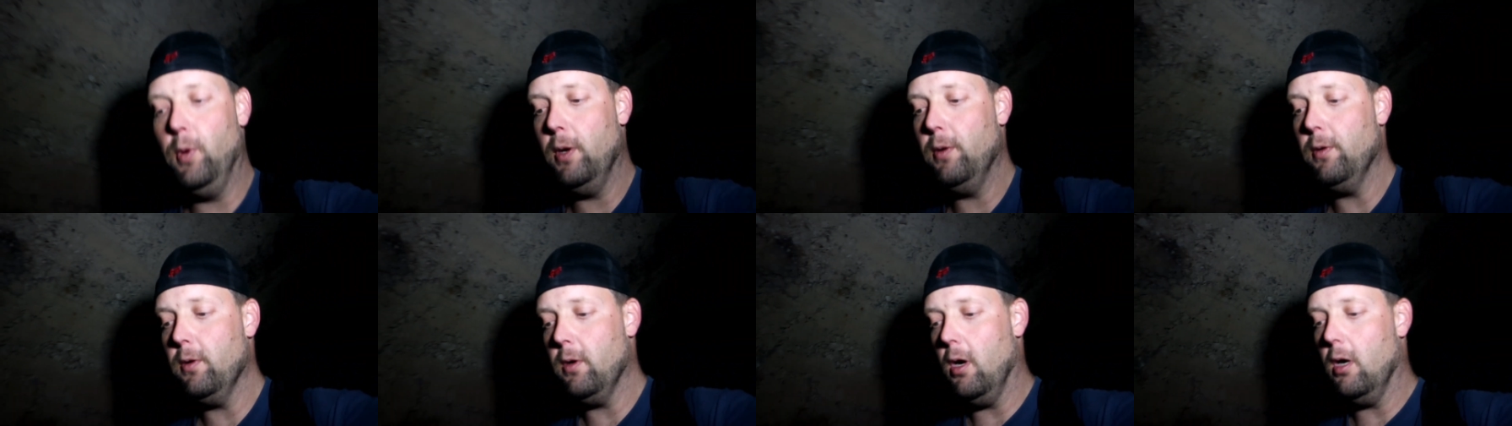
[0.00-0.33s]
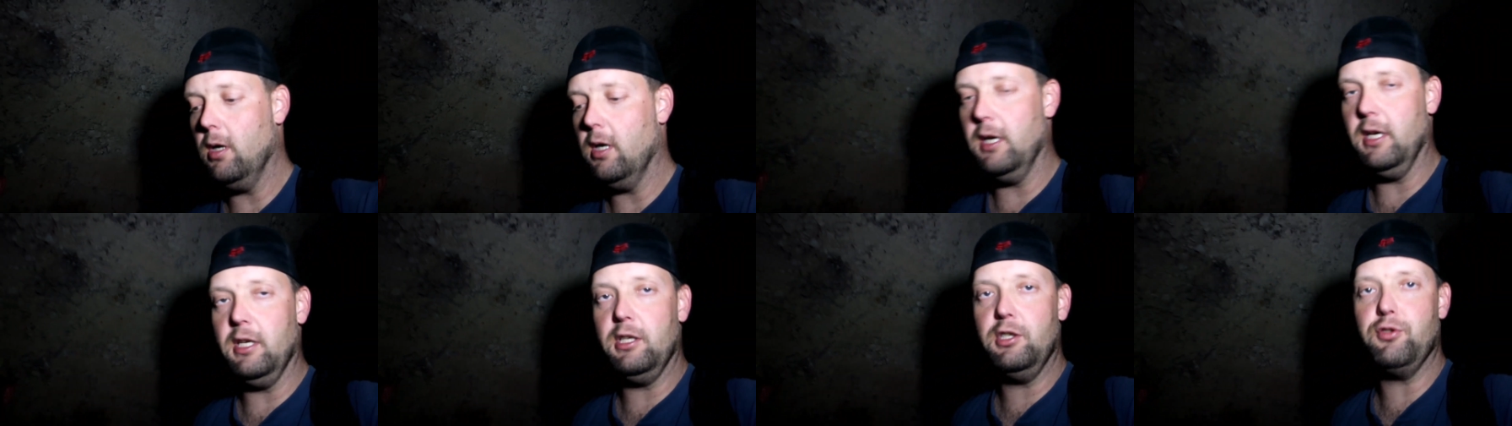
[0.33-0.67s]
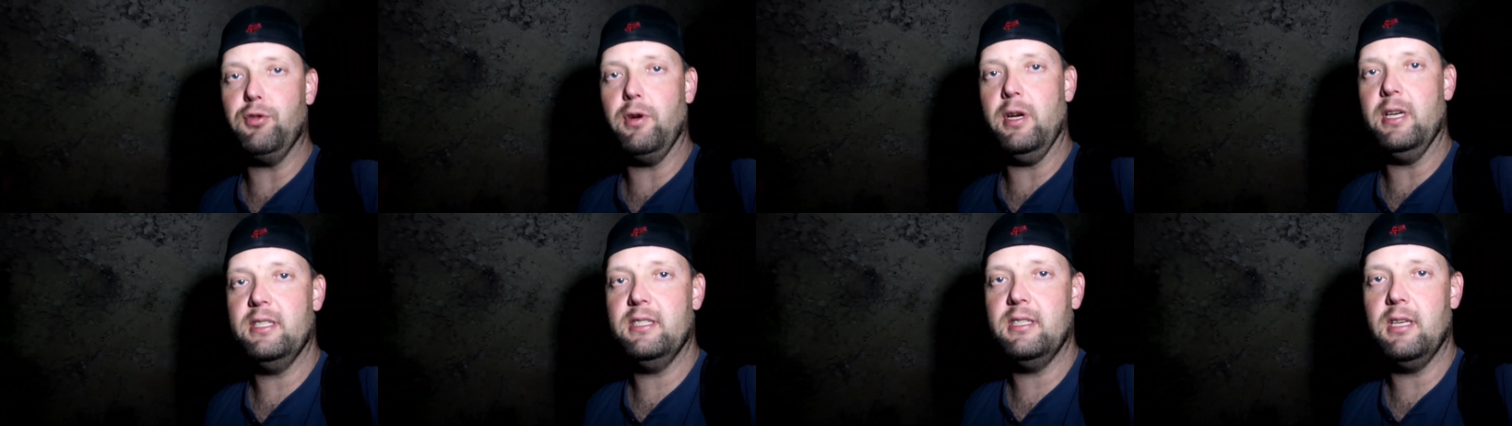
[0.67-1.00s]
We were all gonna
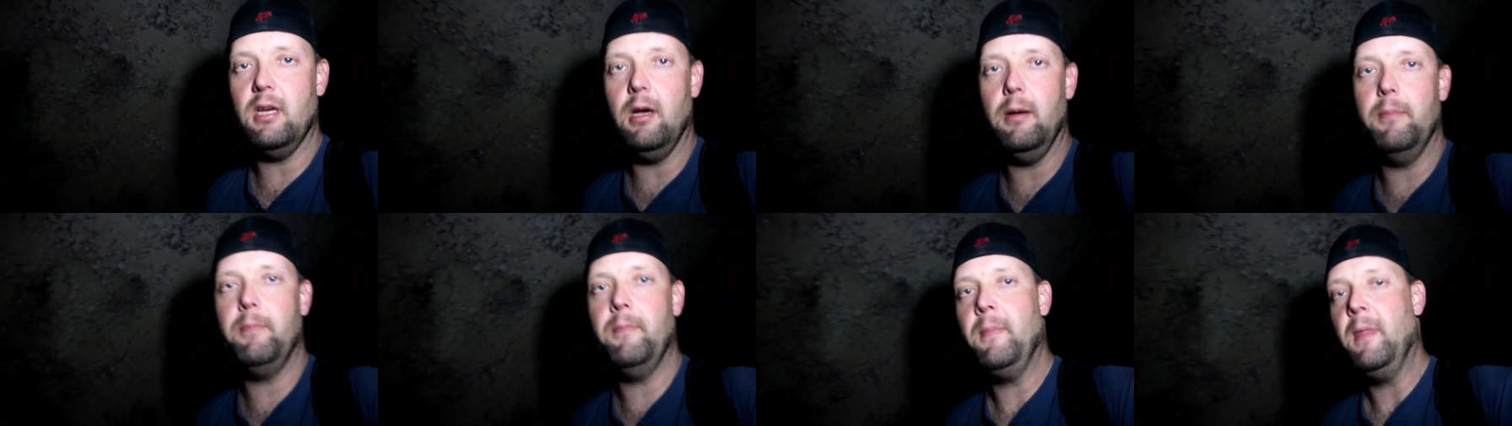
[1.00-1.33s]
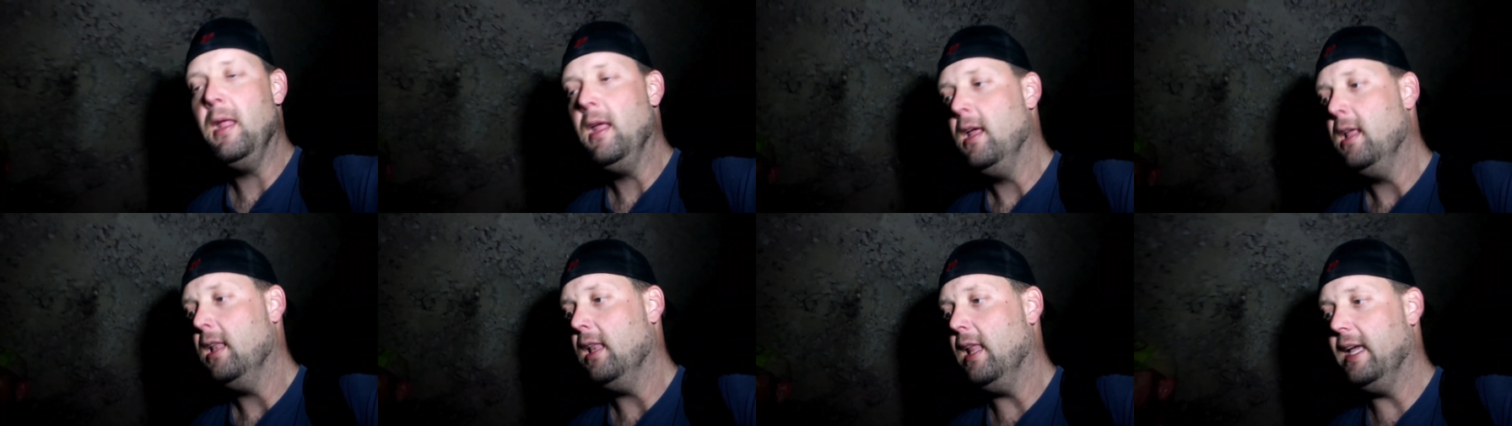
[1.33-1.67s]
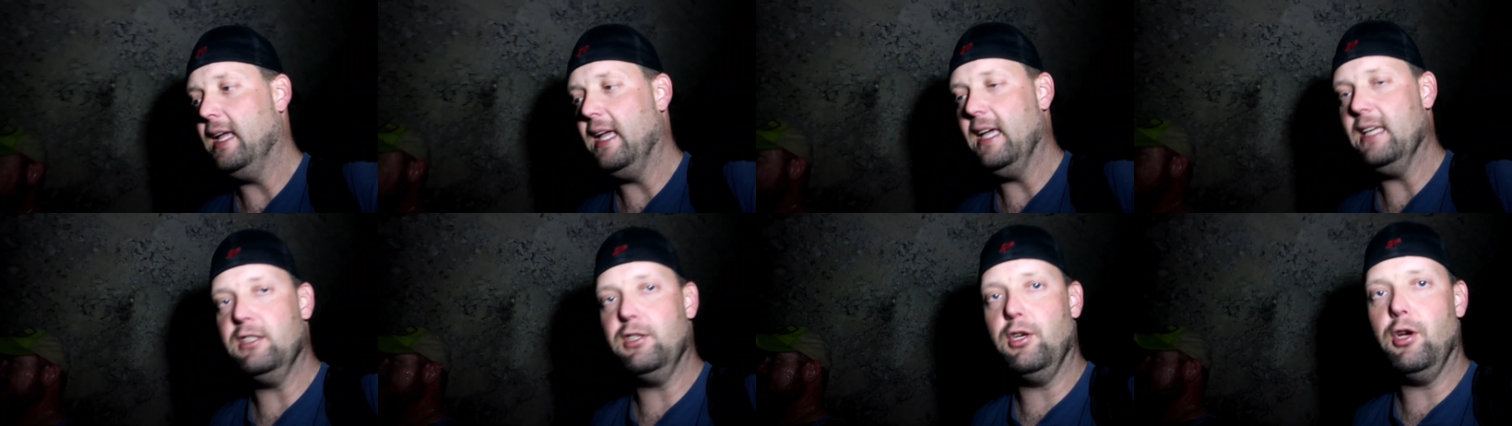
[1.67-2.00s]
dress up
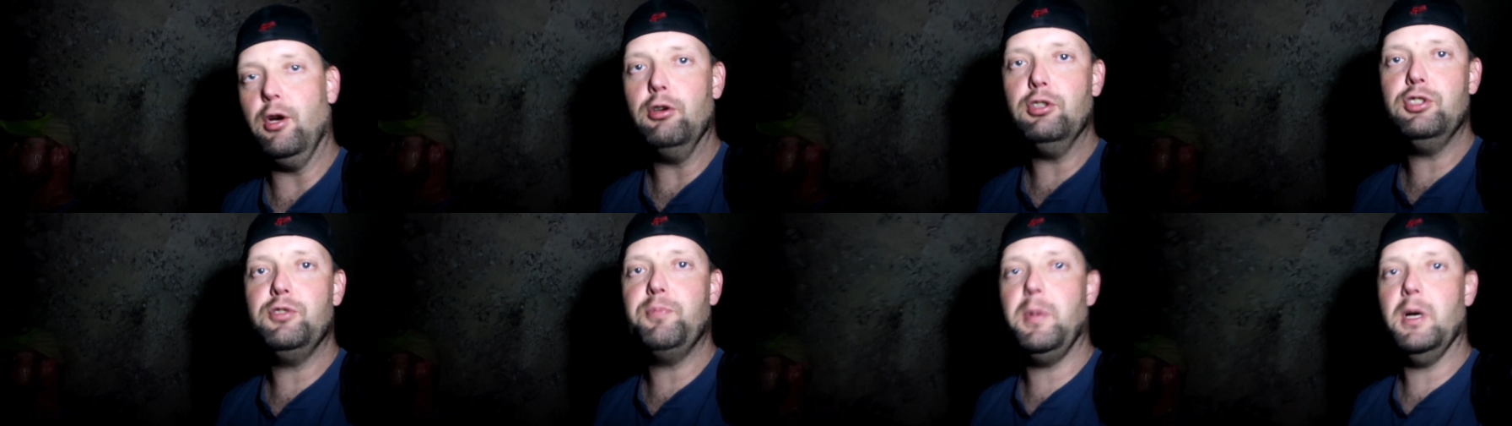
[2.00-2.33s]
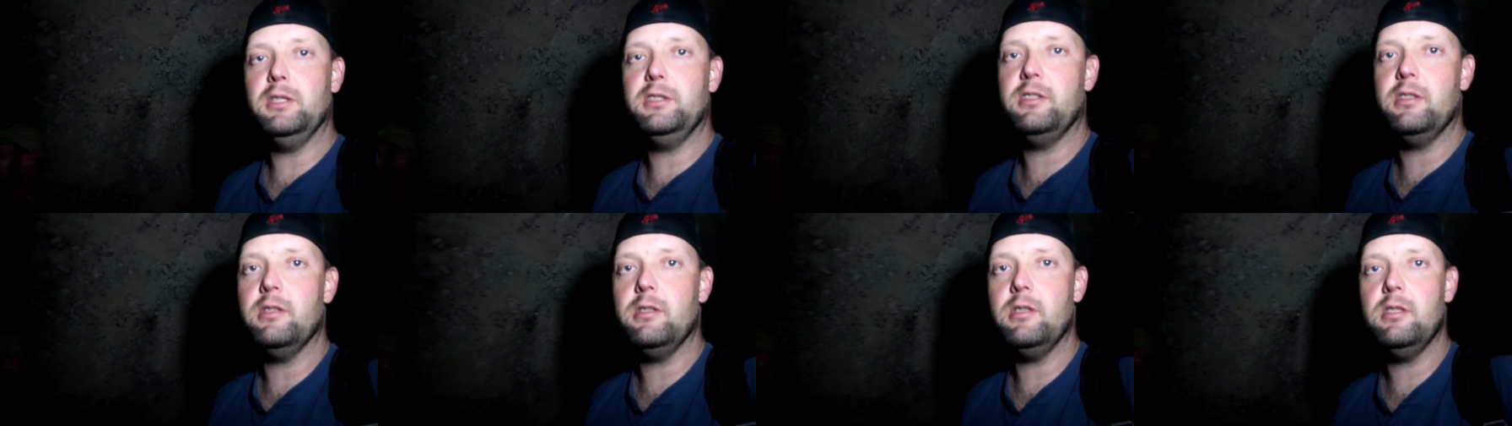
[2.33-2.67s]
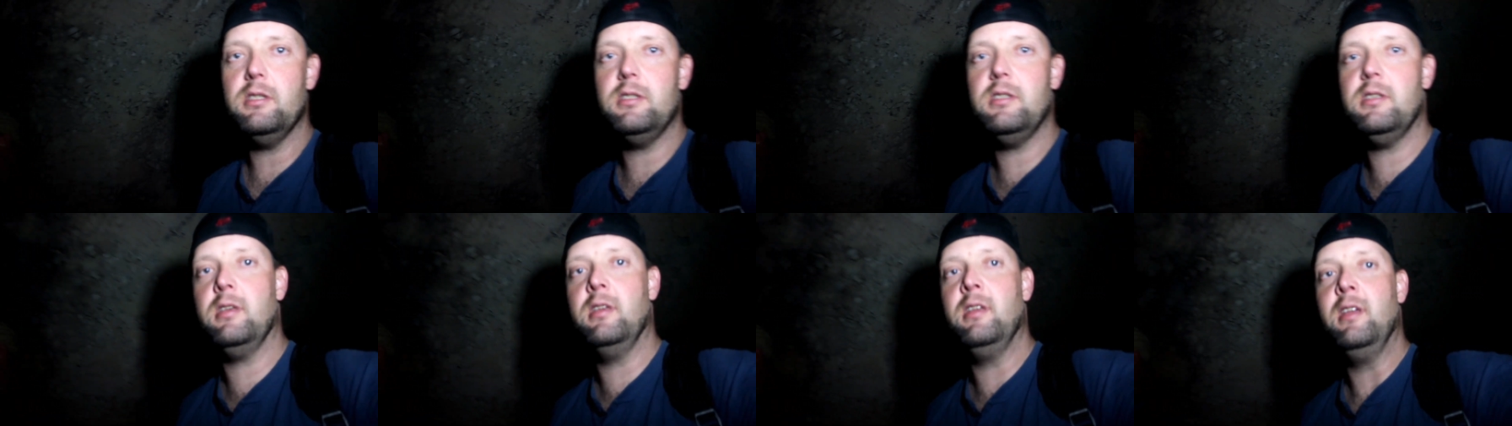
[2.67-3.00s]
like as
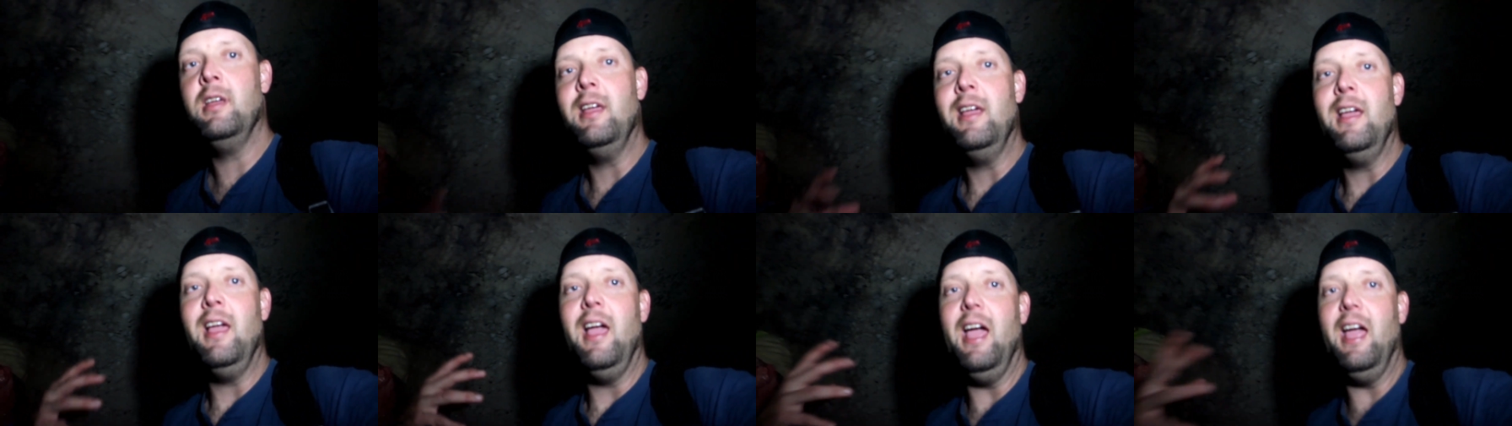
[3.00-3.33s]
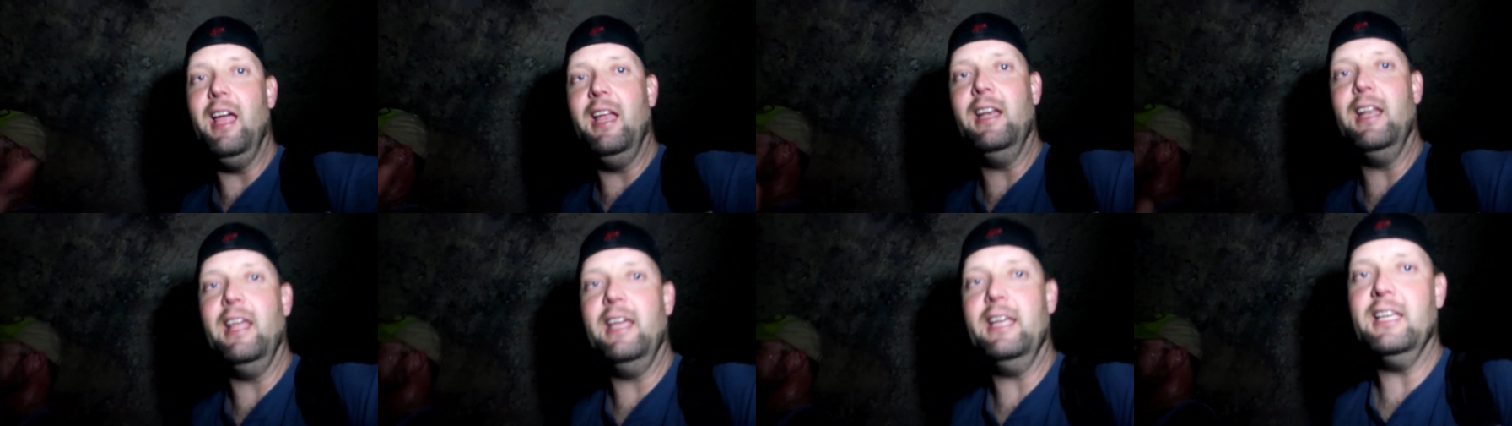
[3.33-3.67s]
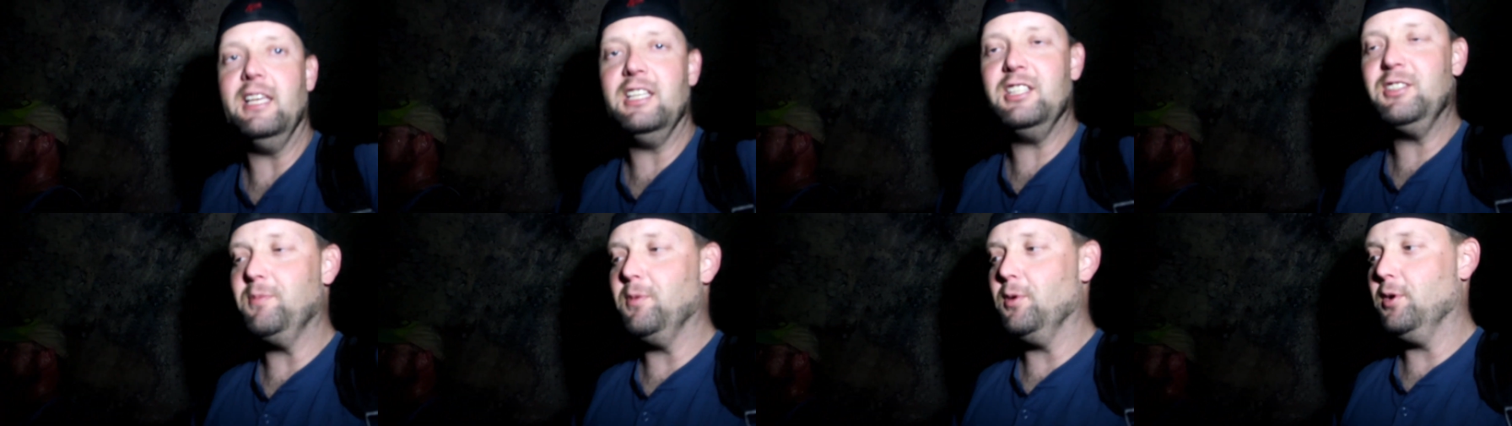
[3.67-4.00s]
Ghostbusters and
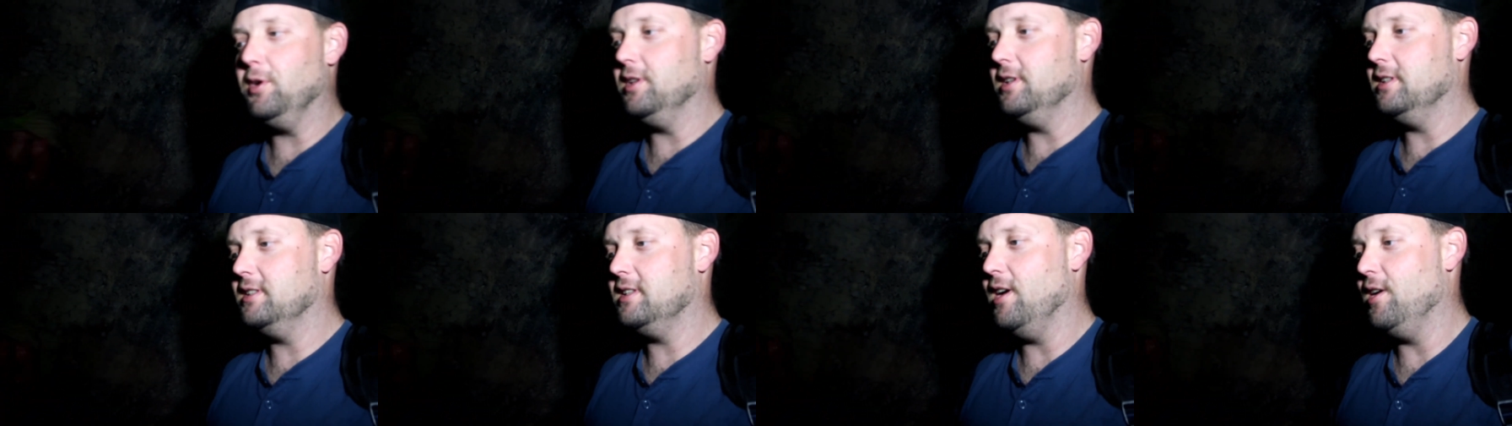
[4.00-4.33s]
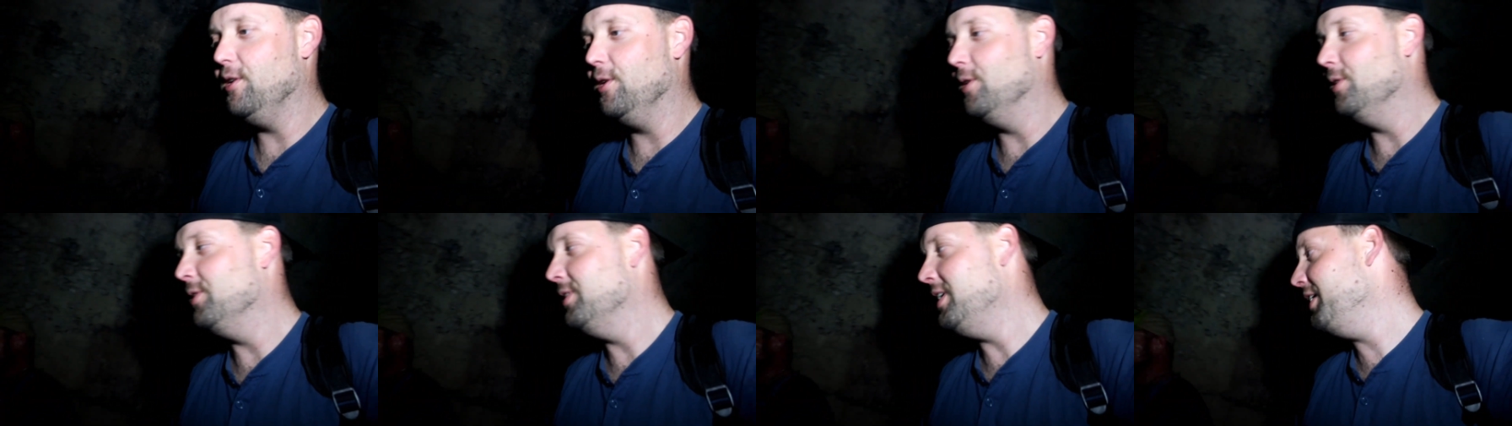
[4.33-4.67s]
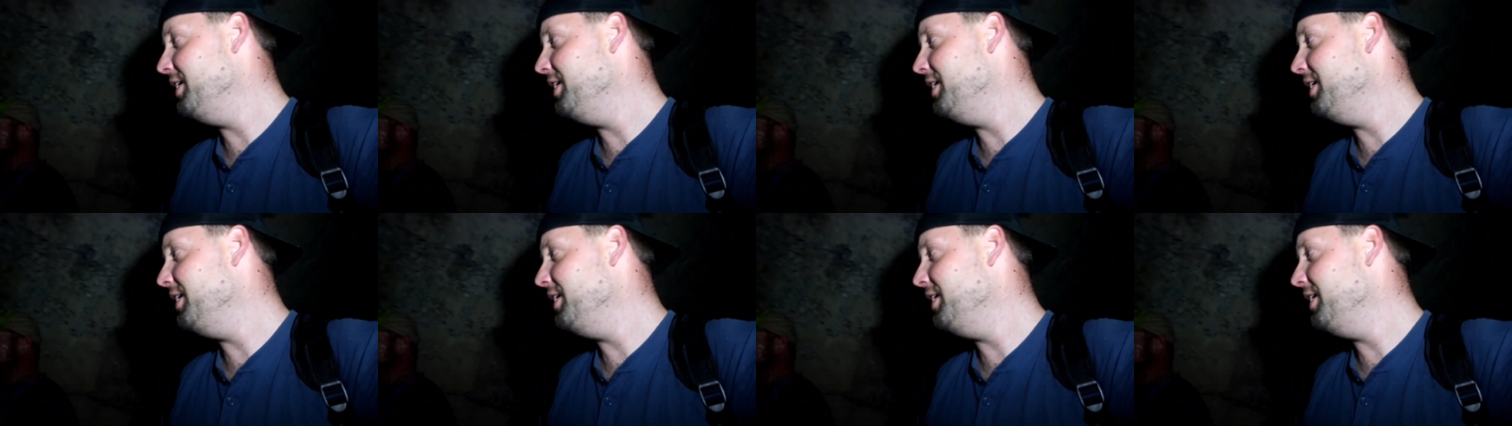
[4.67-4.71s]
like explore the tunnel.